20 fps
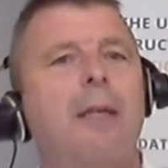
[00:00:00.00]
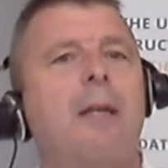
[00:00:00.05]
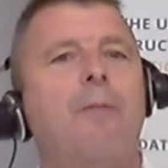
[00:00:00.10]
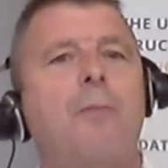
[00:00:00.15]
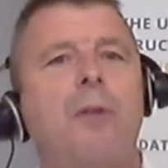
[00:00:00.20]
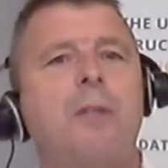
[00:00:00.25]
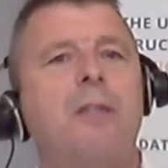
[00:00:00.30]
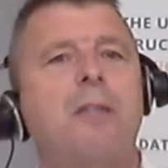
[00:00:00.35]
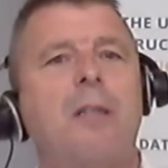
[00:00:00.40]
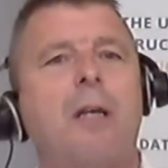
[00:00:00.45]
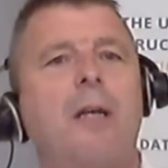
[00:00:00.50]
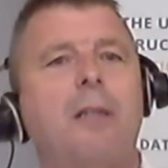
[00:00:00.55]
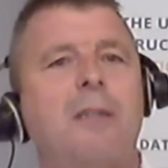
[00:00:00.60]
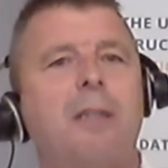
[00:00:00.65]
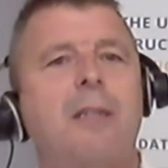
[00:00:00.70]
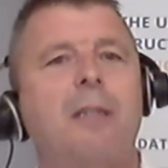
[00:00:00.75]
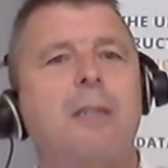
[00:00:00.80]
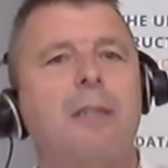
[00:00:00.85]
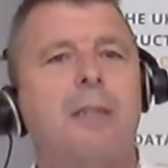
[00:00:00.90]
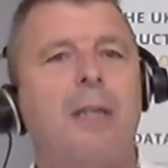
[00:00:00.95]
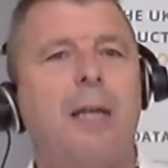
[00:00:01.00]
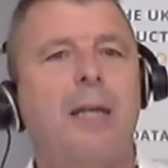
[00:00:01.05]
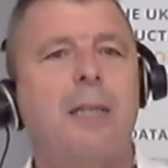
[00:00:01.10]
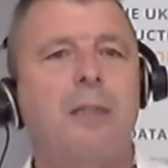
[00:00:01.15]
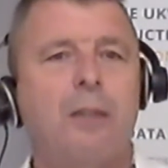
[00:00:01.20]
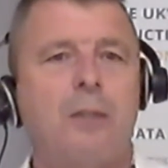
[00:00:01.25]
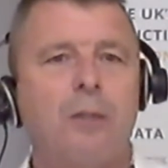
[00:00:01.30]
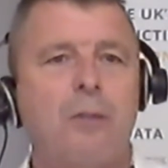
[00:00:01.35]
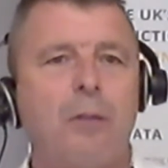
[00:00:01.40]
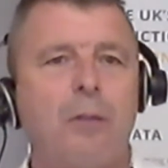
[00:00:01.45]
if we're starting
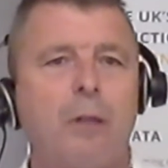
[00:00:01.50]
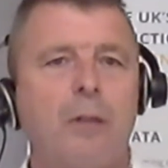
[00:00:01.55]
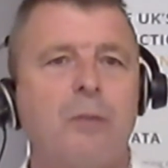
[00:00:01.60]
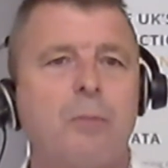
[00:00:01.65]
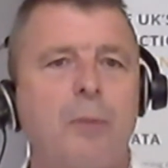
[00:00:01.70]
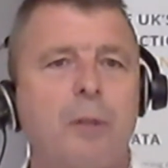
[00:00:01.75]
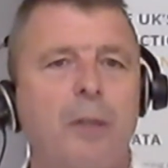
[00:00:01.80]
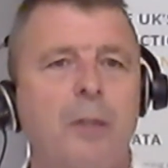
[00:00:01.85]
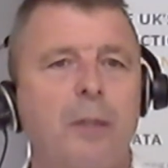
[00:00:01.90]
today to do those